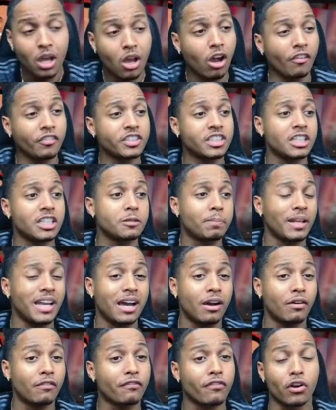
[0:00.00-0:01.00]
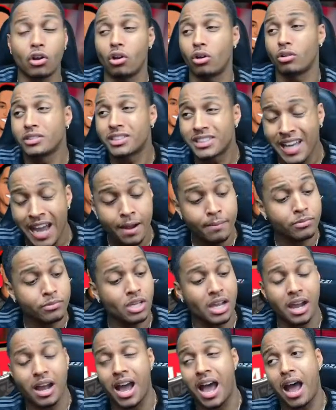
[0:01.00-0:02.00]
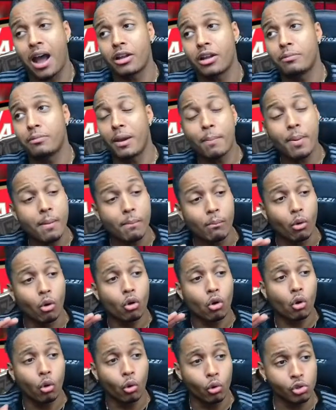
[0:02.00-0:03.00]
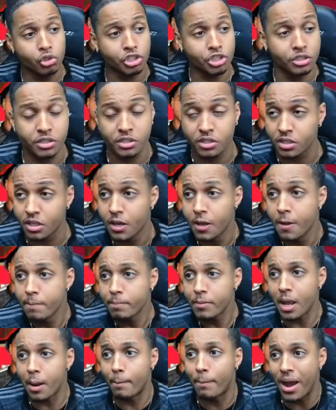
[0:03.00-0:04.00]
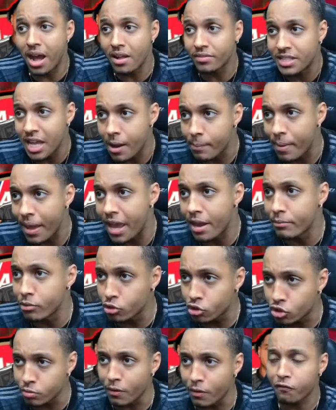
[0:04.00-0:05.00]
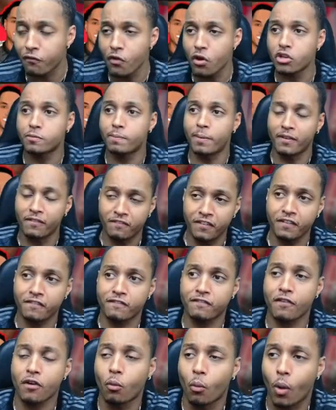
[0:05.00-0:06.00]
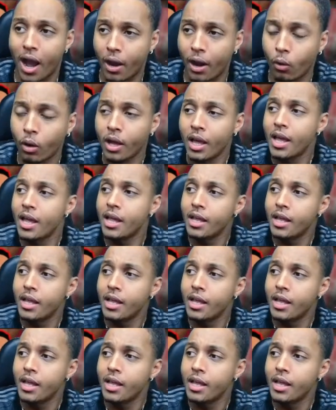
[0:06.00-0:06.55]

Obviously, he's been out for a long time, so I'd be a bit more cautious about that. But Emil Smith Rowe has been fit for a while.